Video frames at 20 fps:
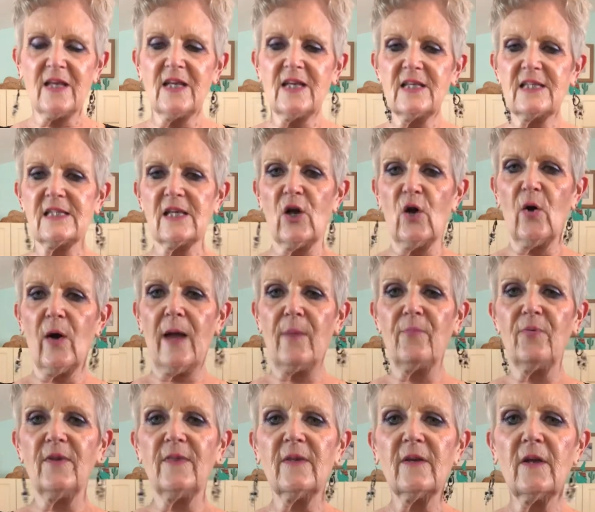So I
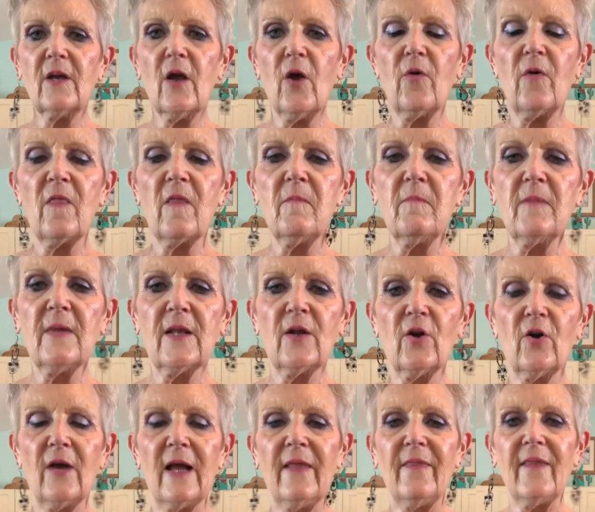put the cone in the
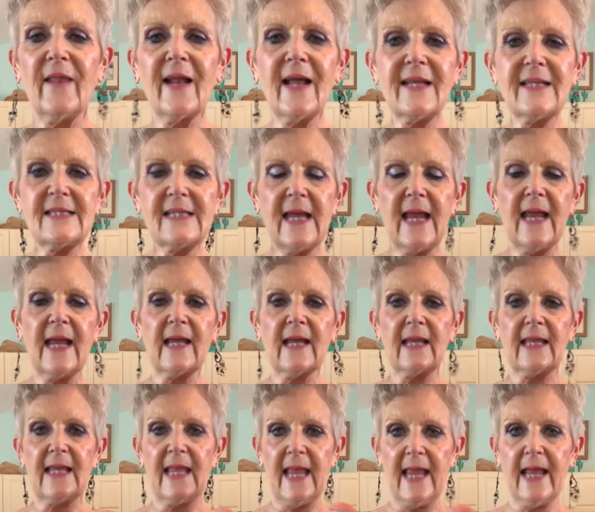middle, and then I take a
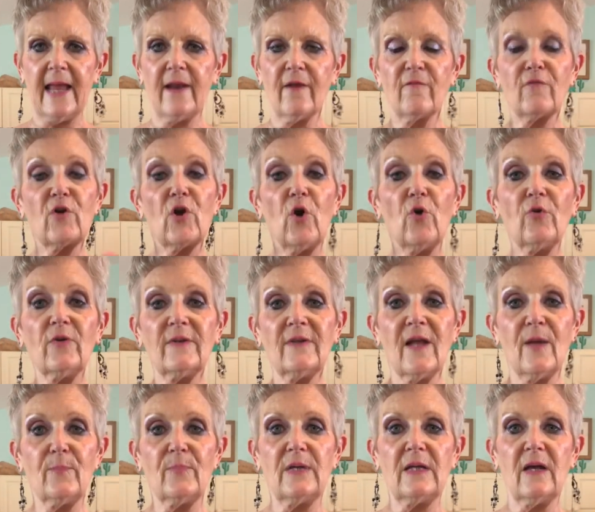can of
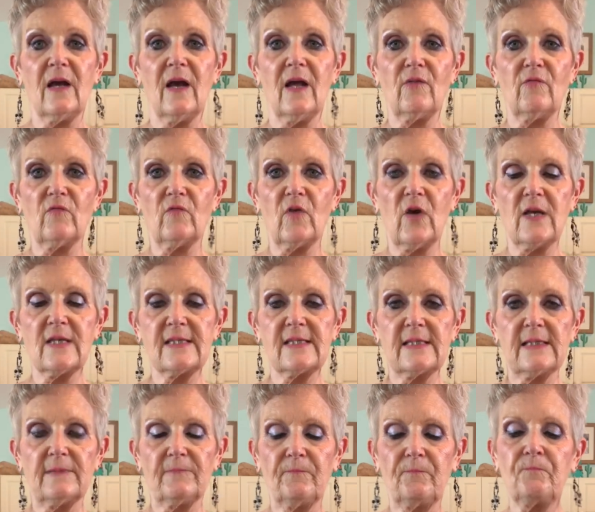coconut pecan
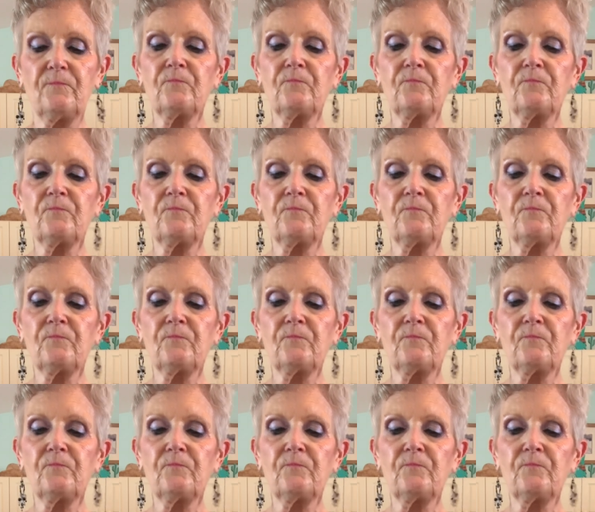frosting.